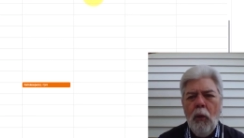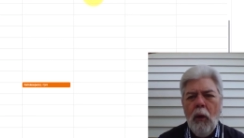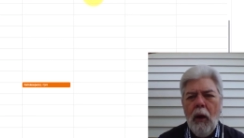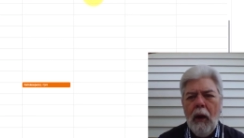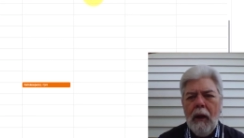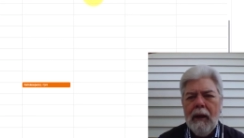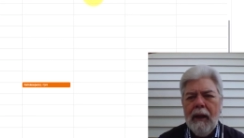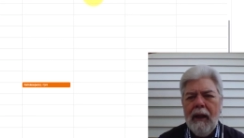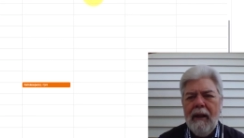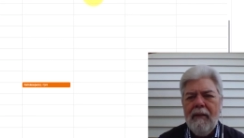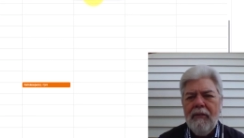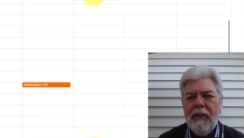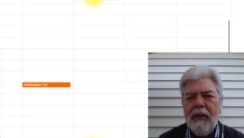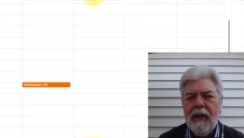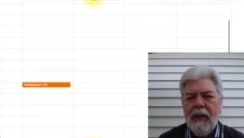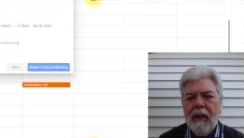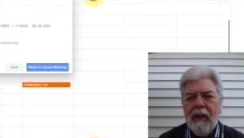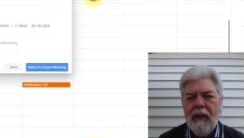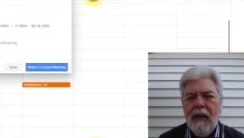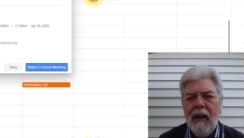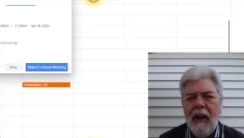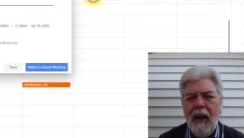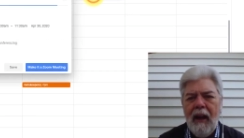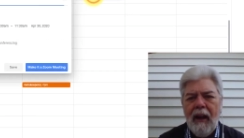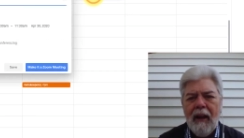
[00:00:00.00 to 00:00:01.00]
11
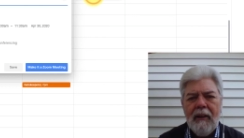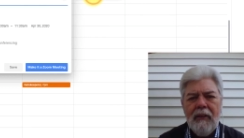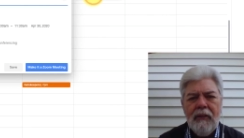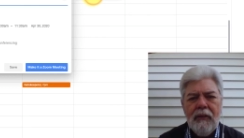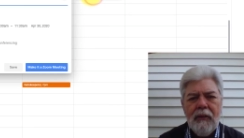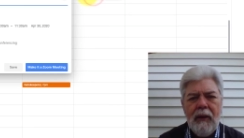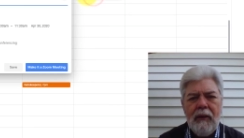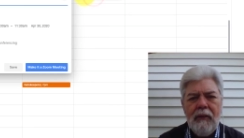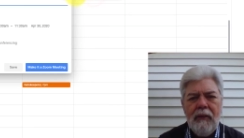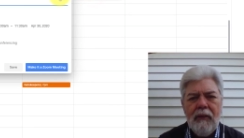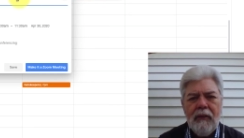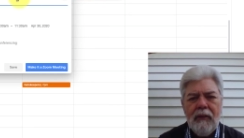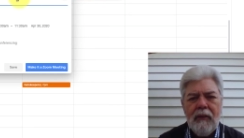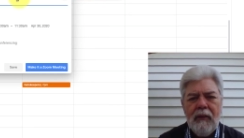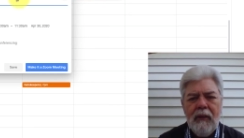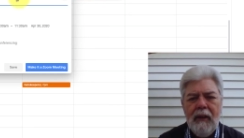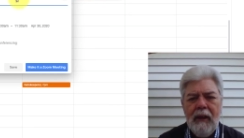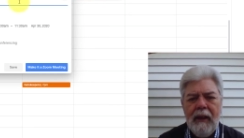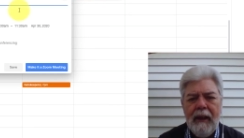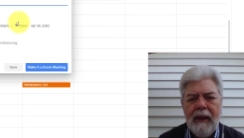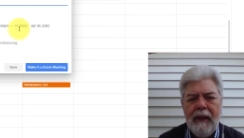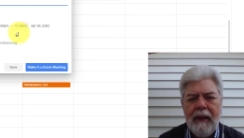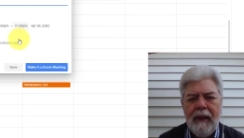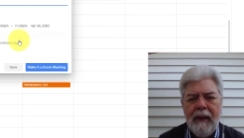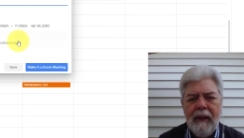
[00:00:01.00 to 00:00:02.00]
o'clock. So I just
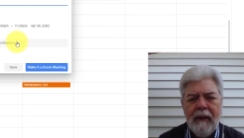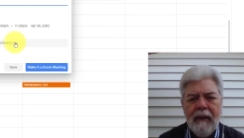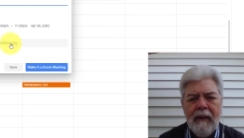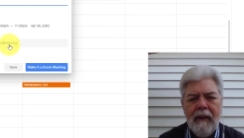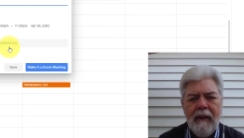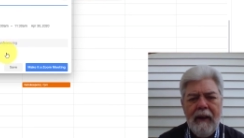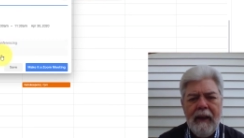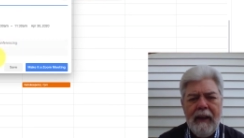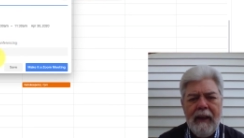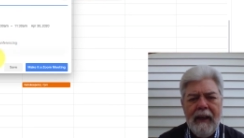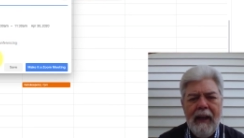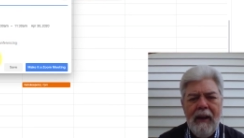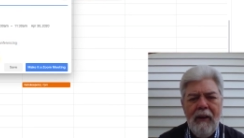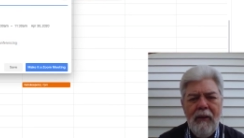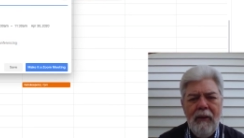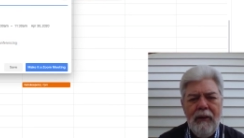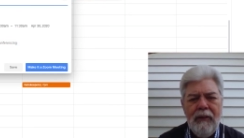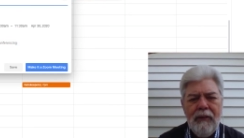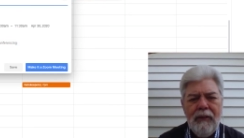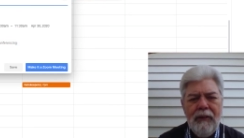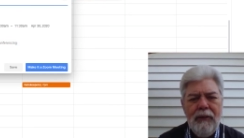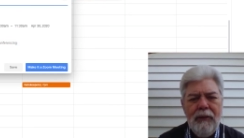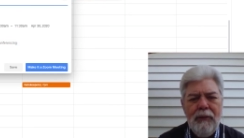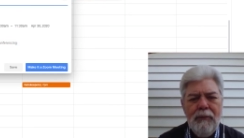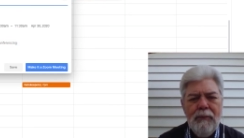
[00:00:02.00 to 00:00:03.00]
click here, and I
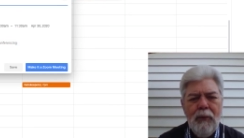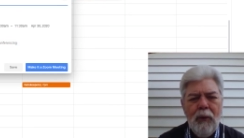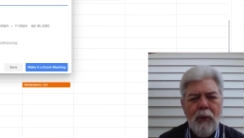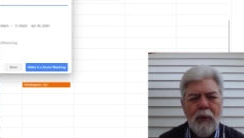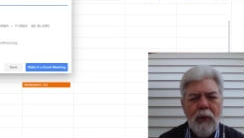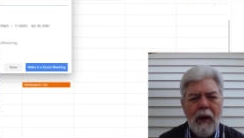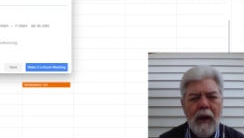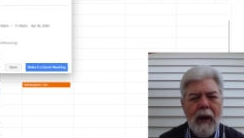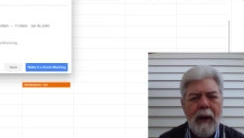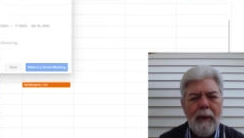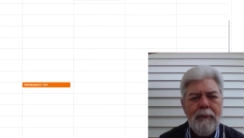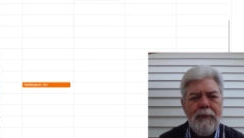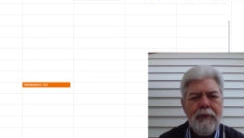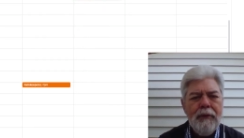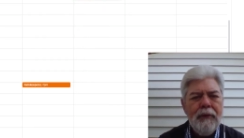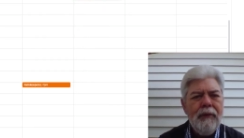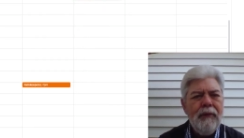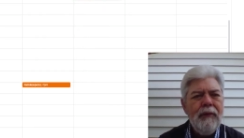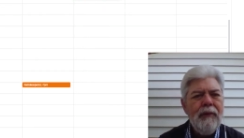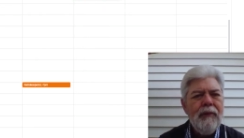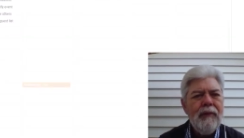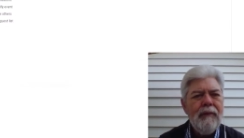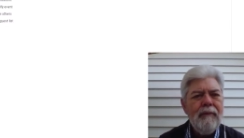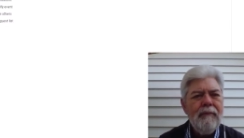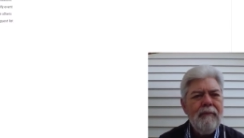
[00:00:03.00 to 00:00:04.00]
always do more
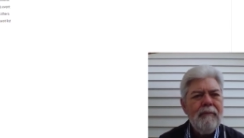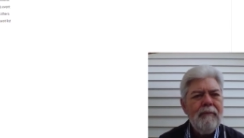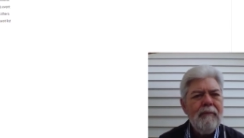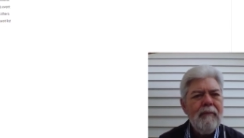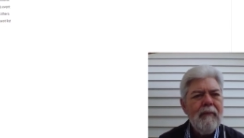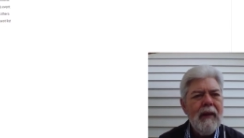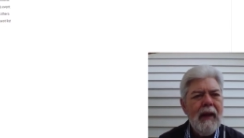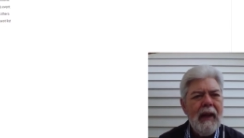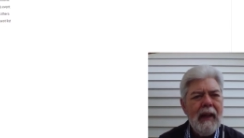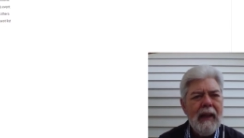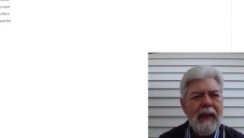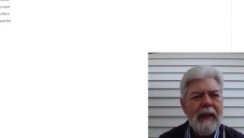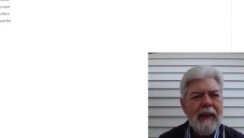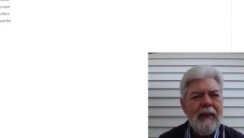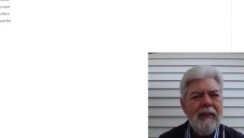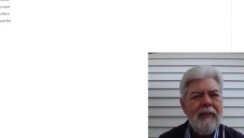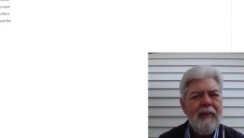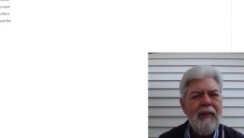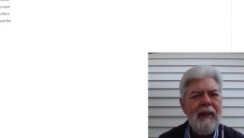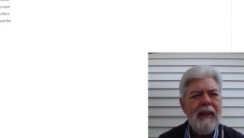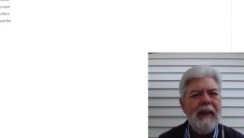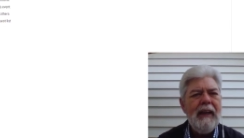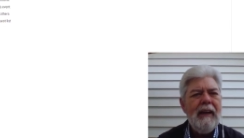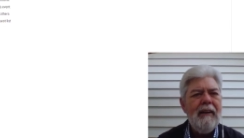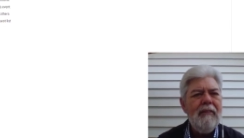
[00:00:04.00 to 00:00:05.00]
options. I like
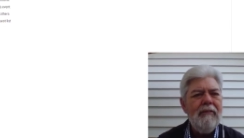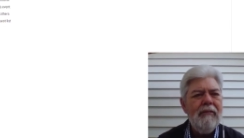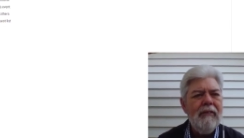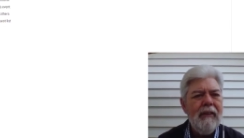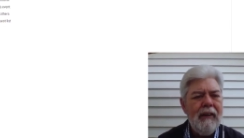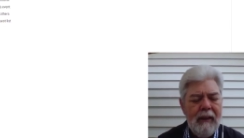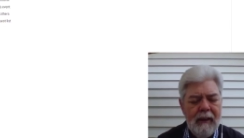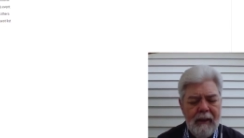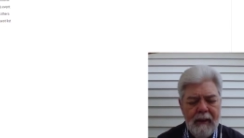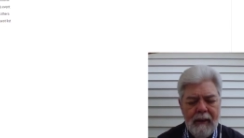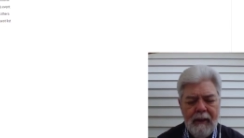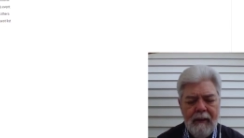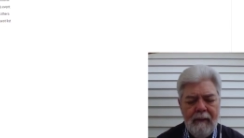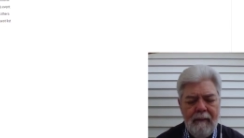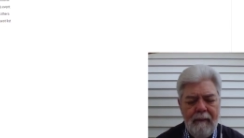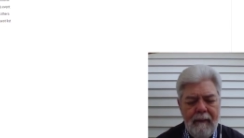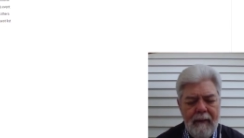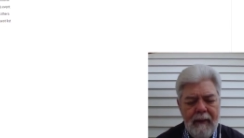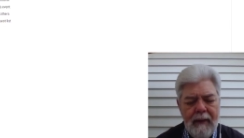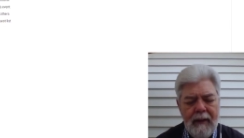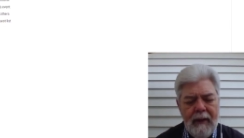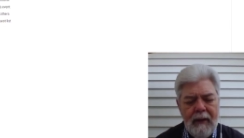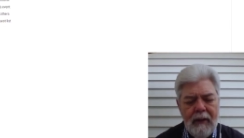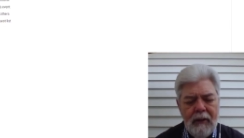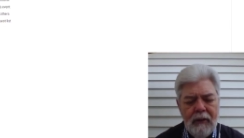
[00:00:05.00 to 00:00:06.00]
seeing everything.
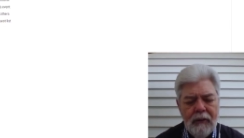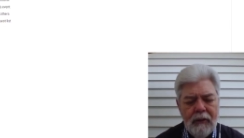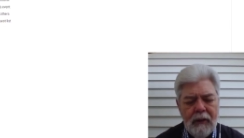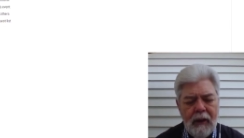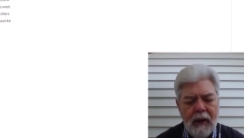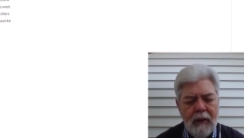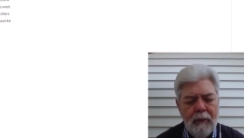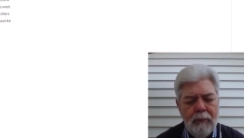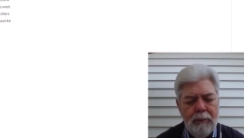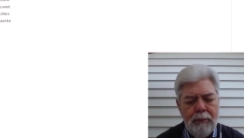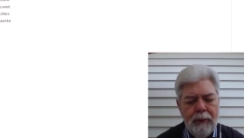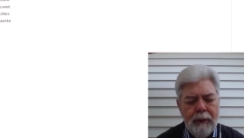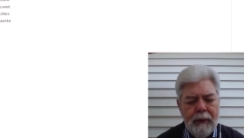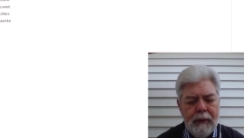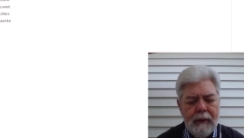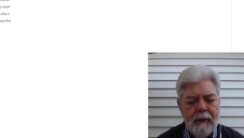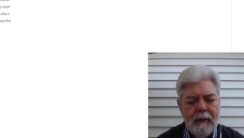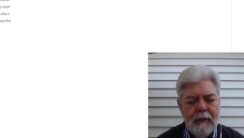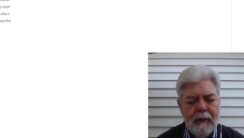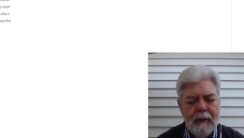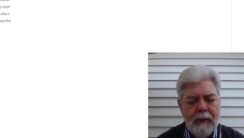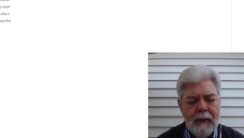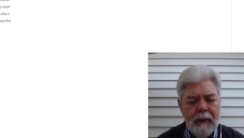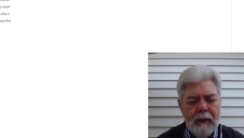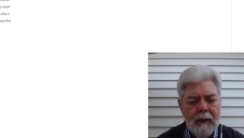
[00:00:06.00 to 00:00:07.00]
So I'll put
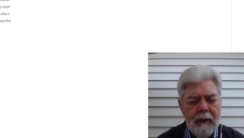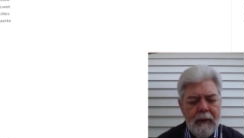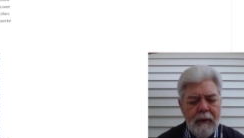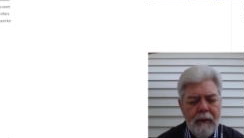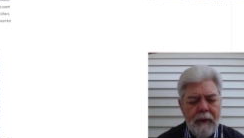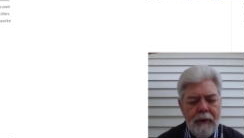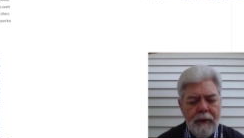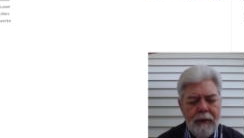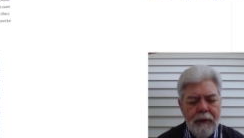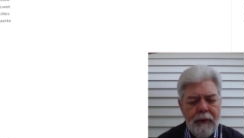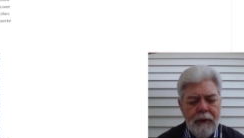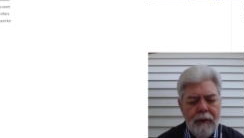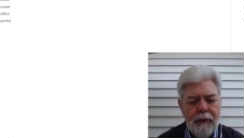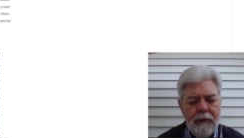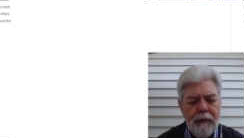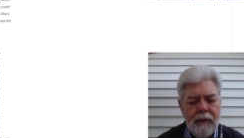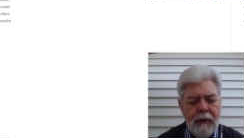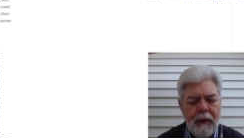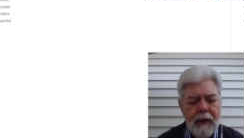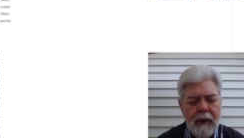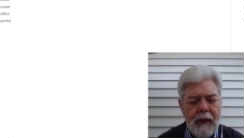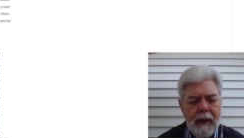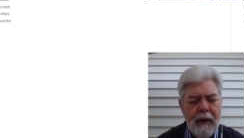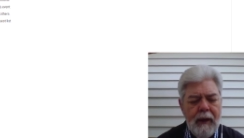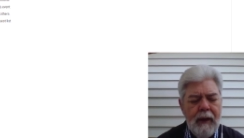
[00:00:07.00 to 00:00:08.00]

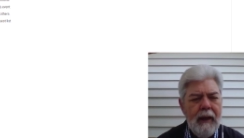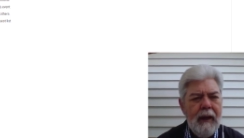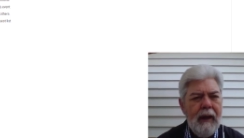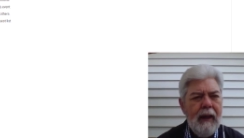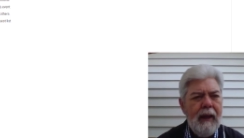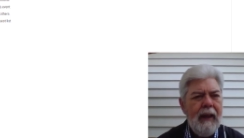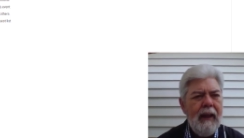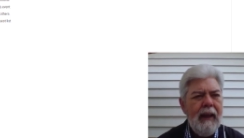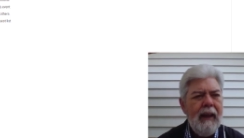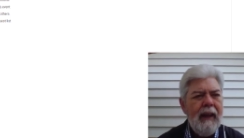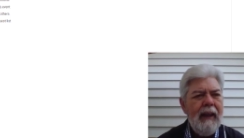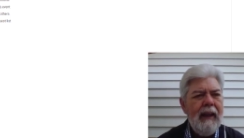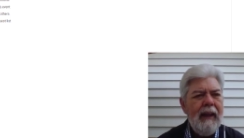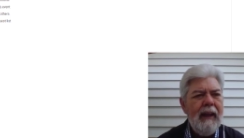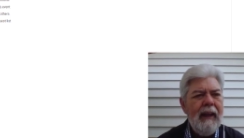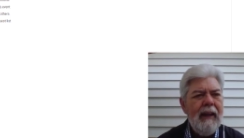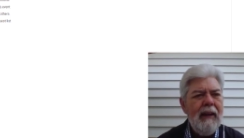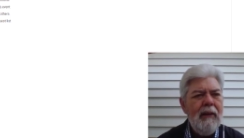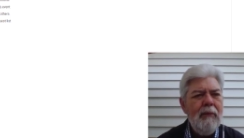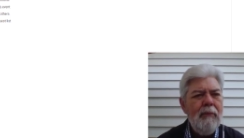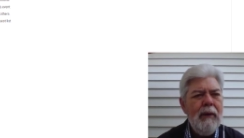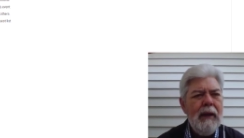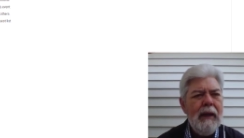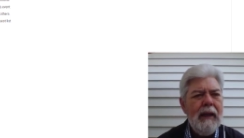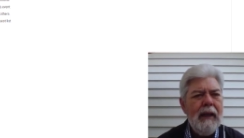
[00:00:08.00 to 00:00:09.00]
Thursday
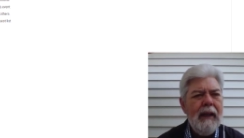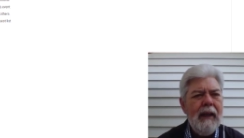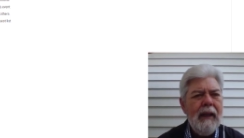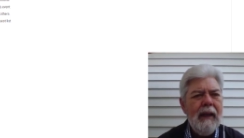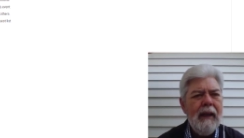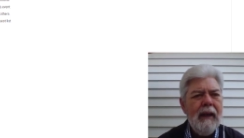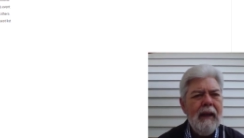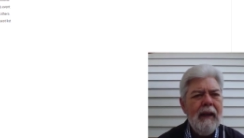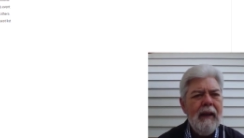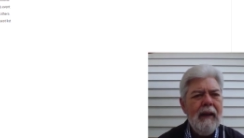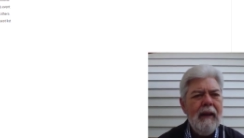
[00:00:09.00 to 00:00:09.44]
meeting